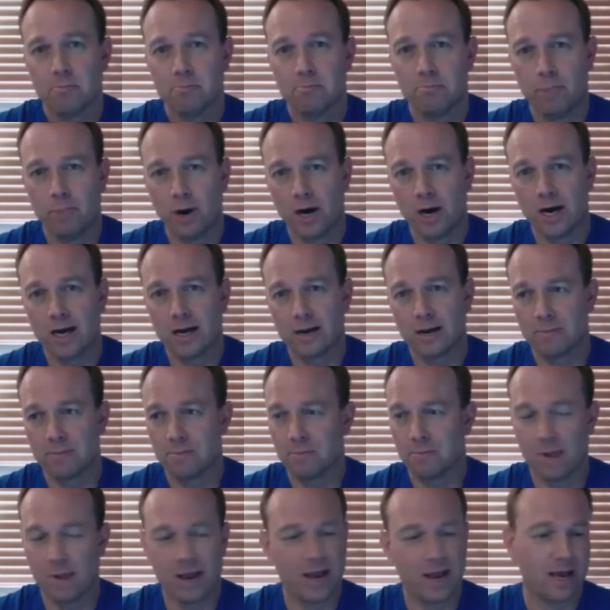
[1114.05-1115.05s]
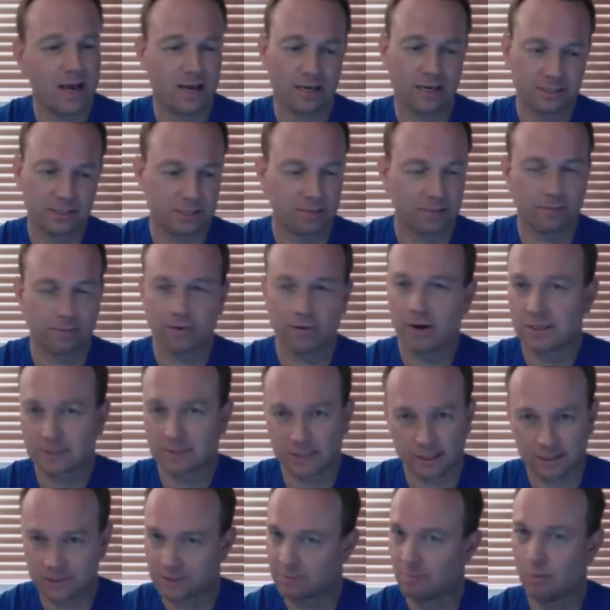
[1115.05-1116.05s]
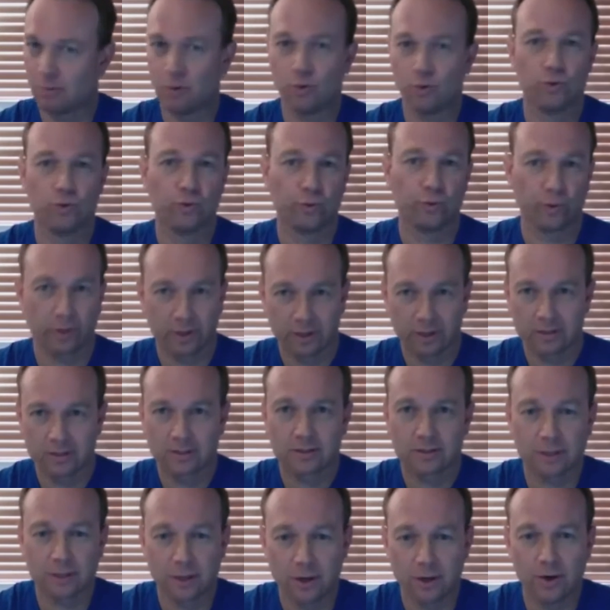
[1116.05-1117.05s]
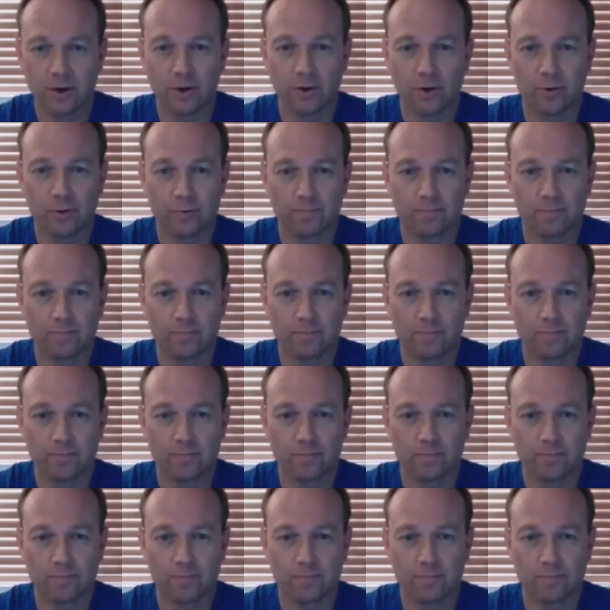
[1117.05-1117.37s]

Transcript: but man, is the process smooth. So